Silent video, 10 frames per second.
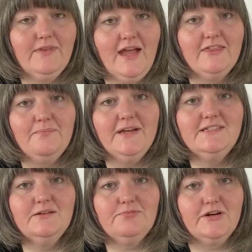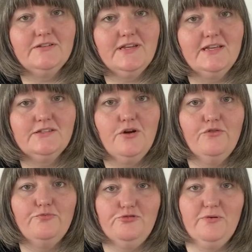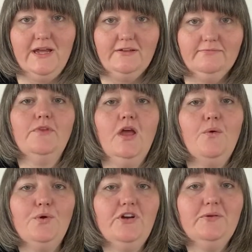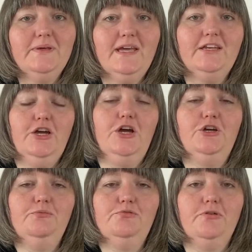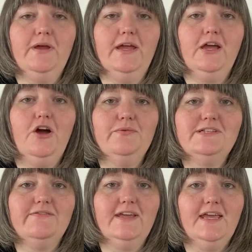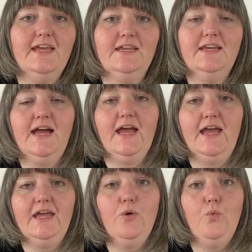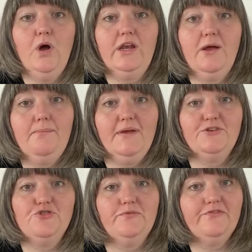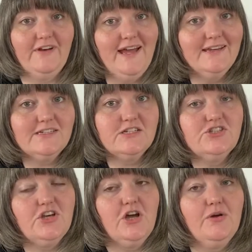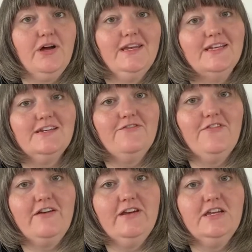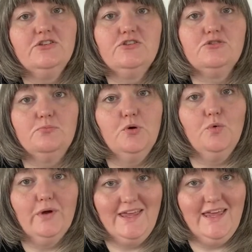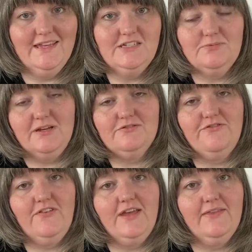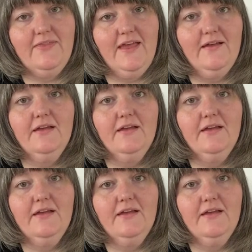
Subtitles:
and the basic process of brewing. When I began home brewing, I was living in a 1-bedroom flat, so I needed a very small kit to be able to fit in there.